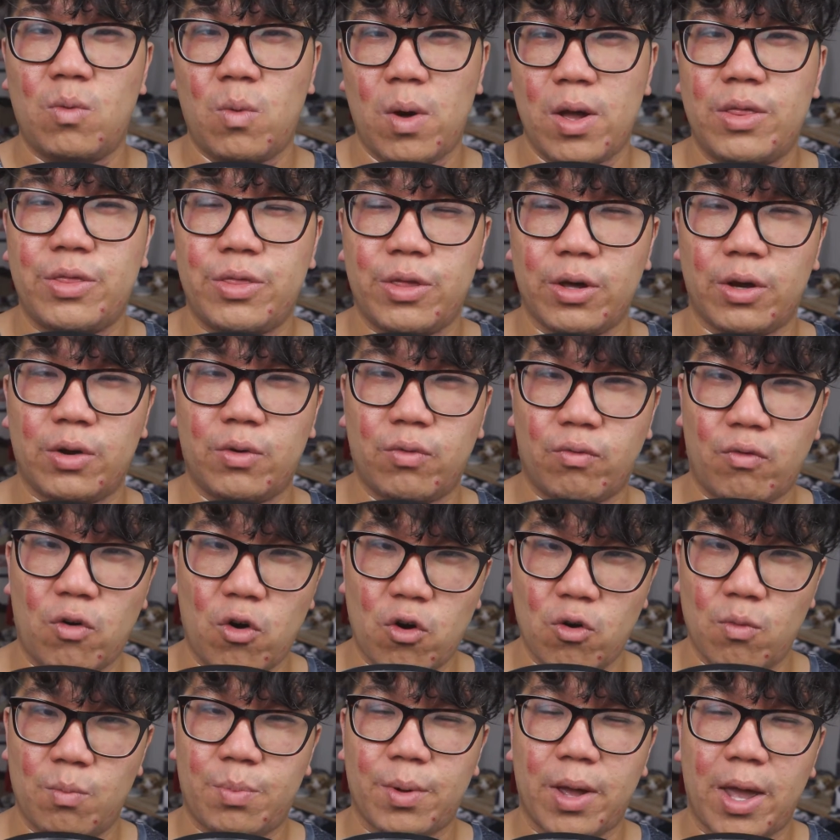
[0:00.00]
with the
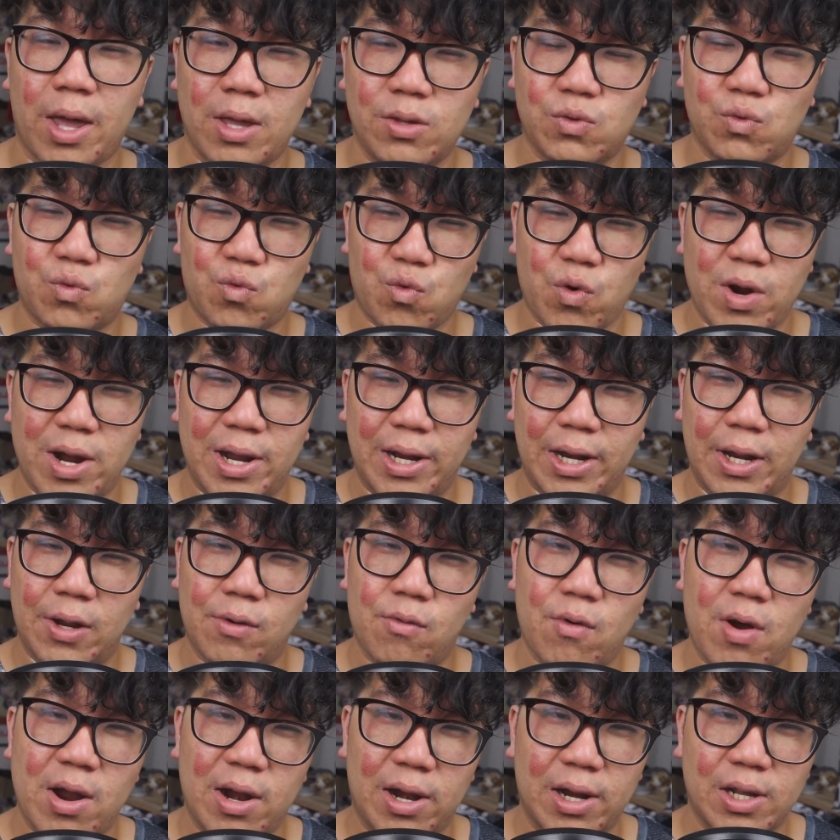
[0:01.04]
group is really,
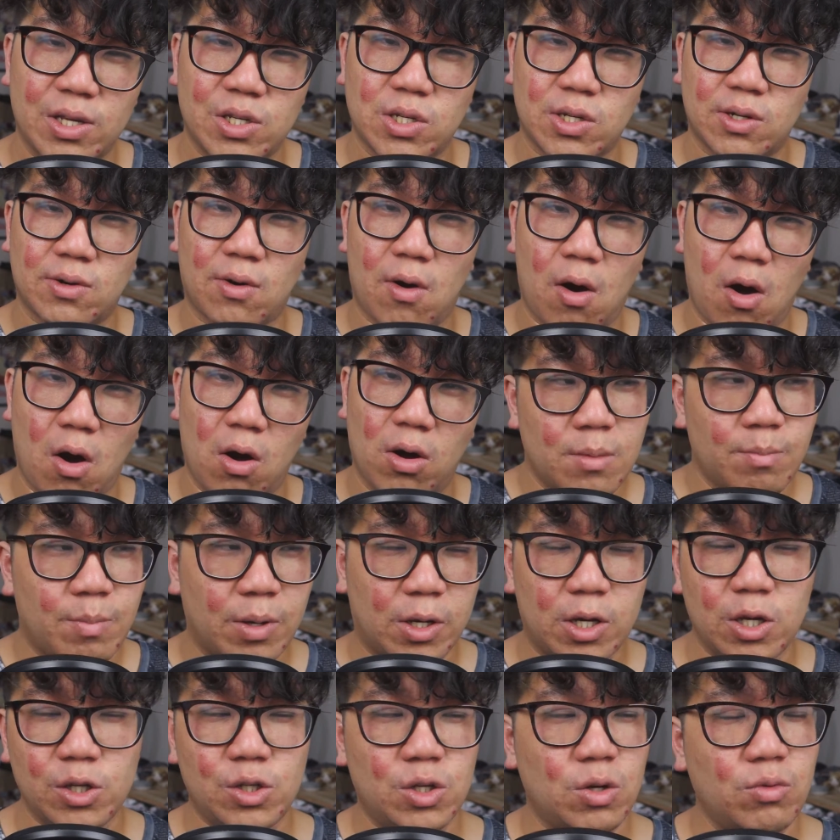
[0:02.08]
really strong.
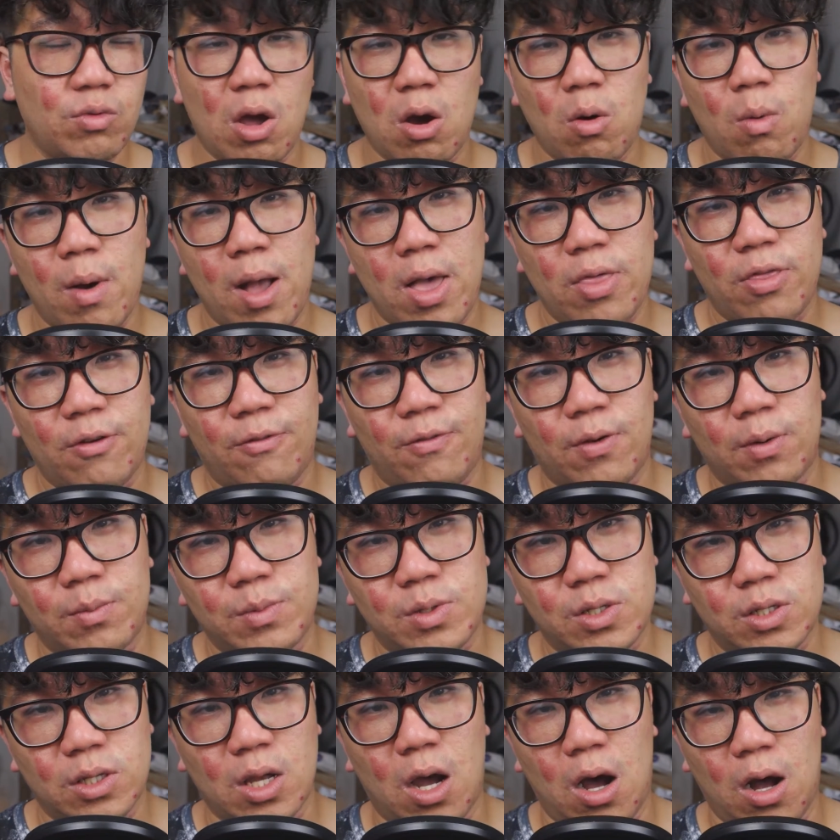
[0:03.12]
Because you know where the film
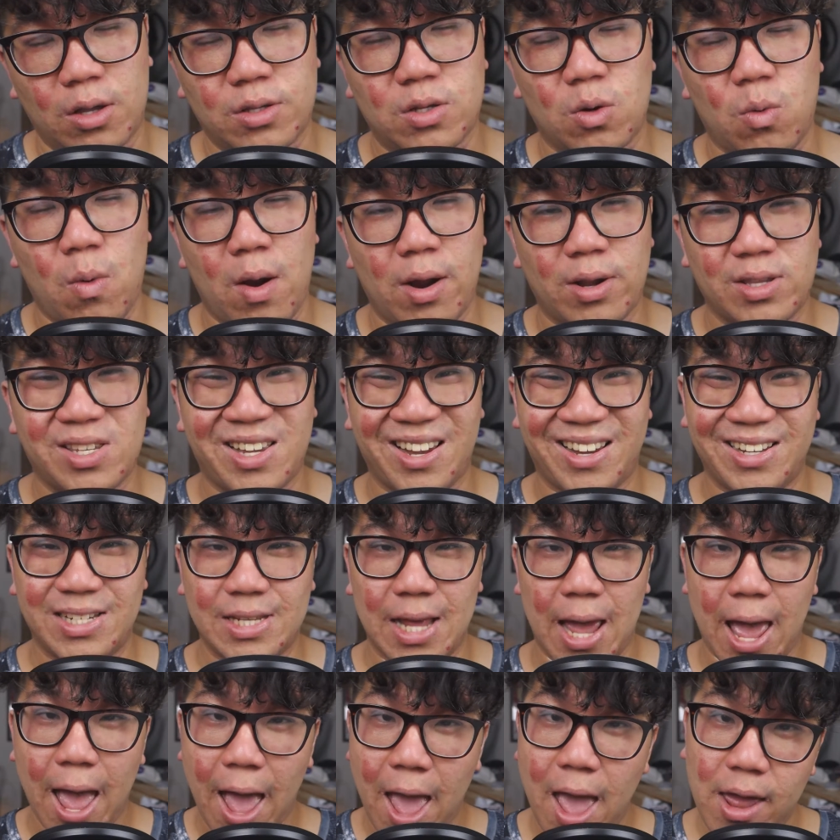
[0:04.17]
starts and where it's going
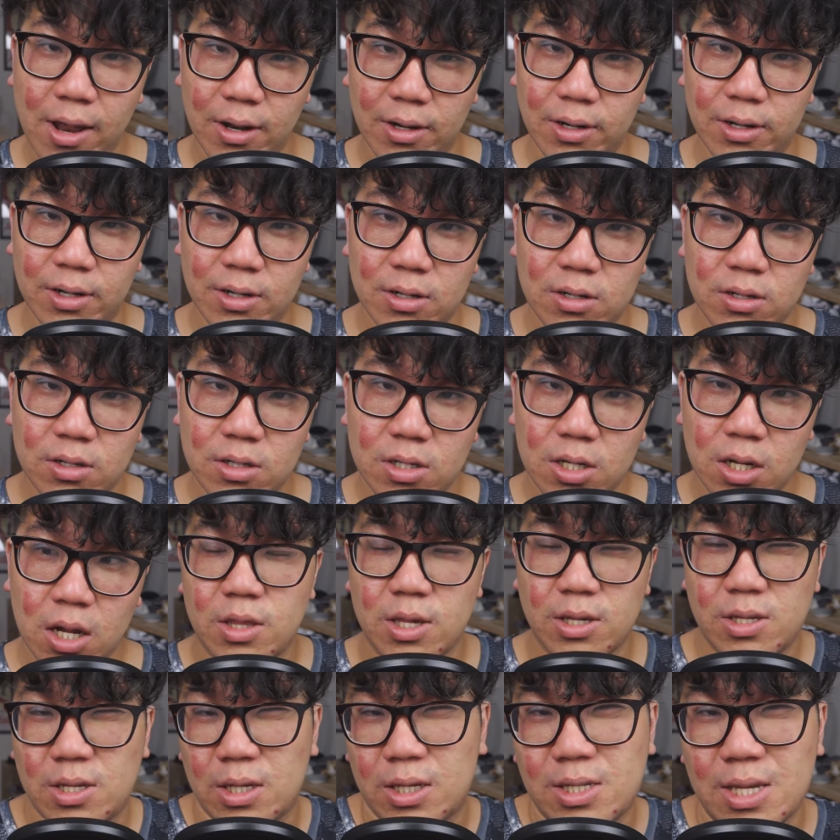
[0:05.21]
to end,
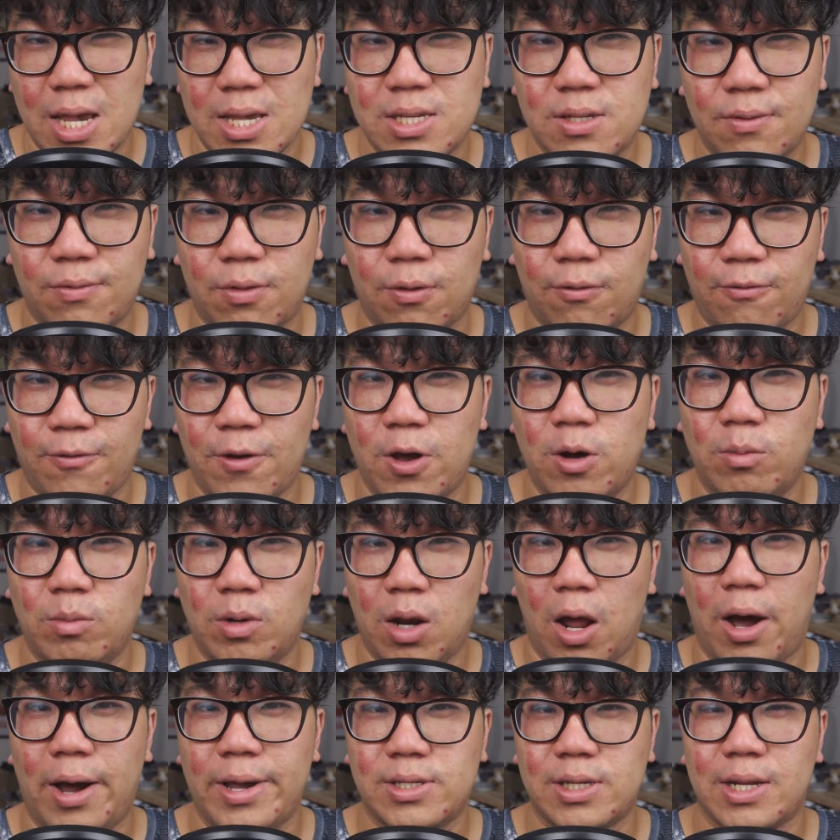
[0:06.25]
the success of the film
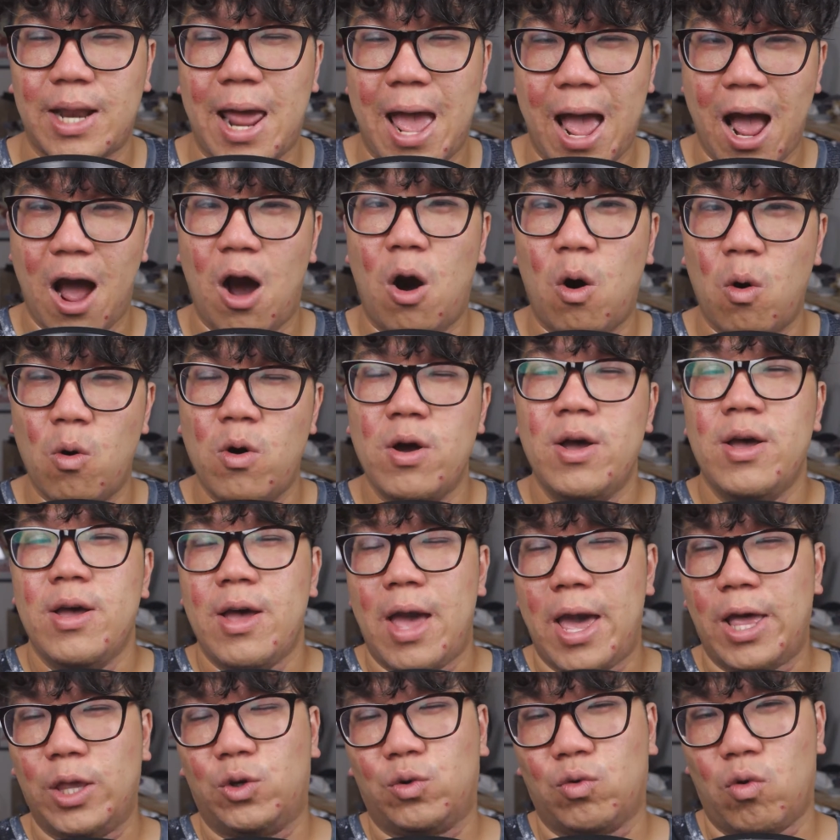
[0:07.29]
lies in how
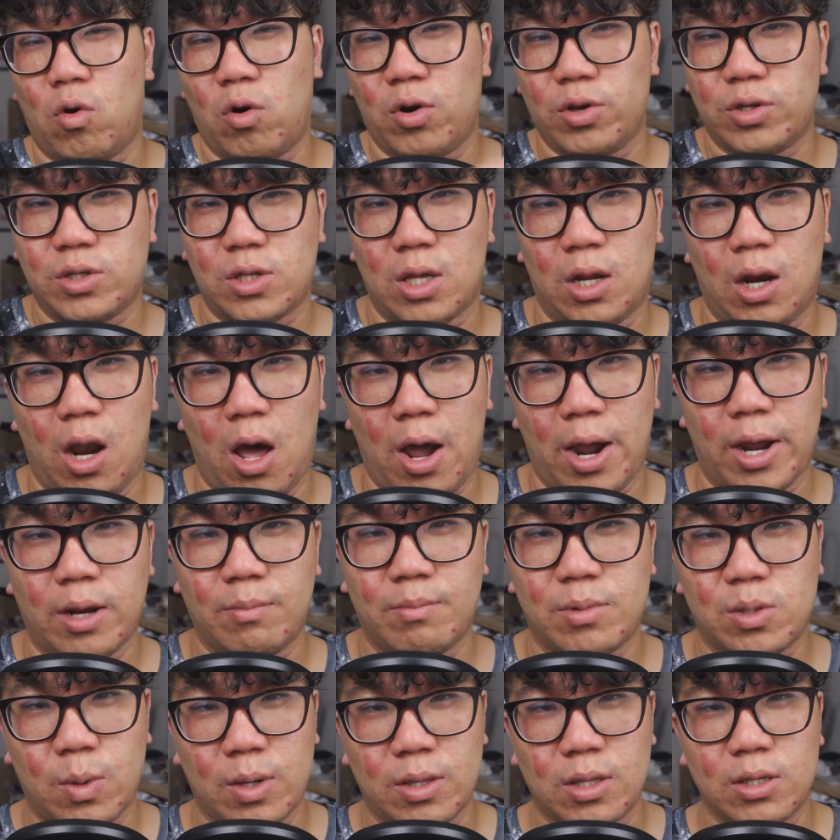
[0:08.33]
it draws the line
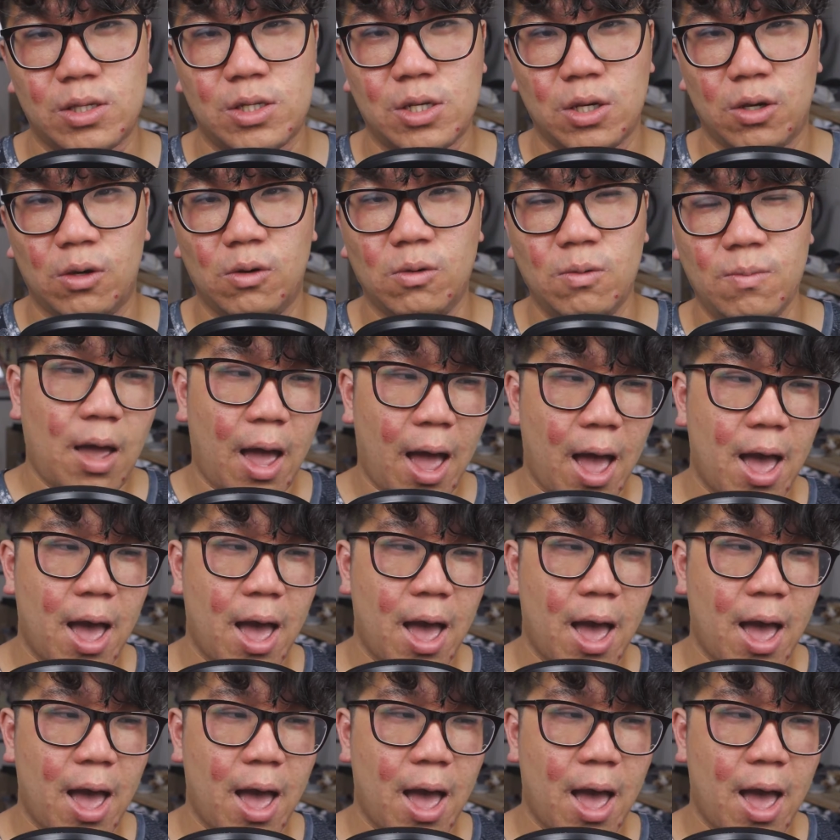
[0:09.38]
between the two.